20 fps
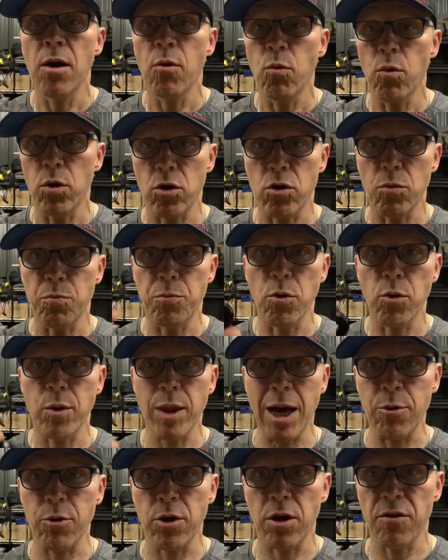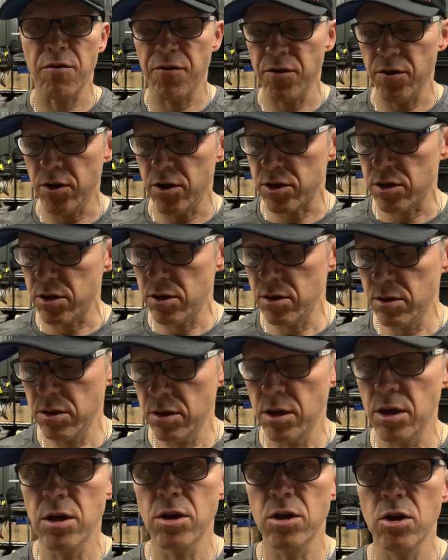We'll put that one on first.
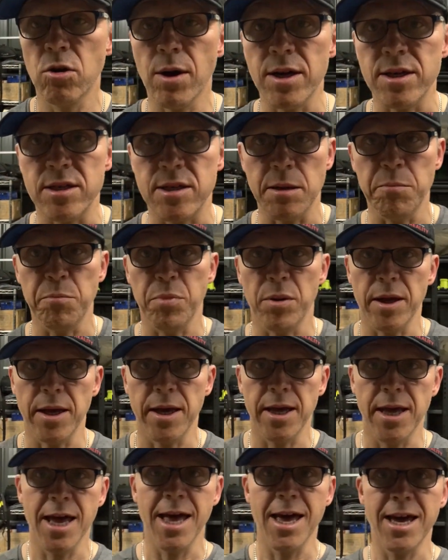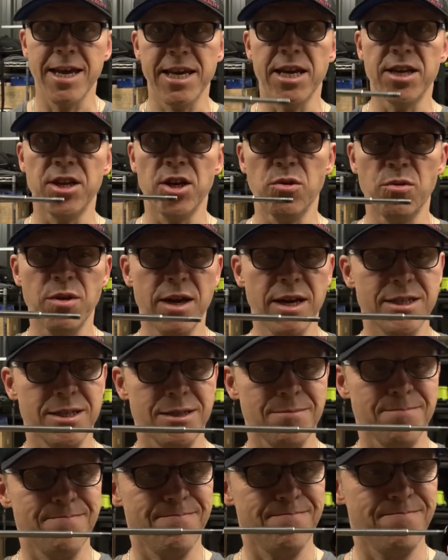Quite simply, you do
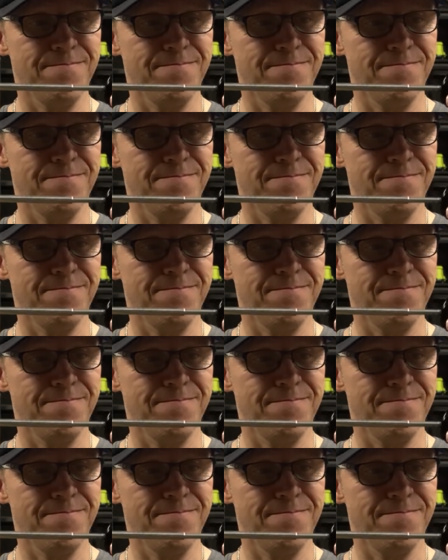this.